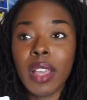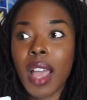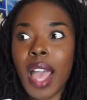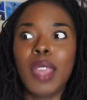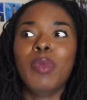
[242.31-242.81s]

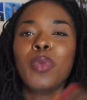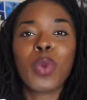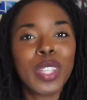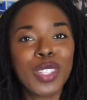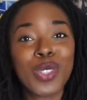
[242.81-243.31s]
I had been
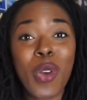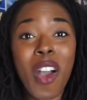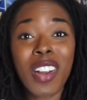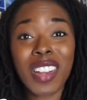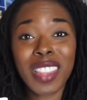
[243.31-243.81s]
working so
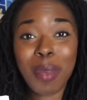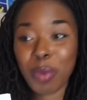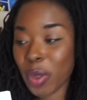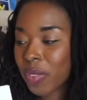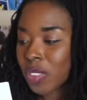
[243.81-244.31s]
hard on that
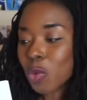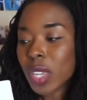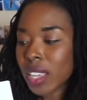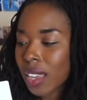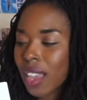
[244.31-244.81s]
previous
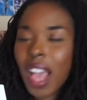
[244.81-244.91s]
week.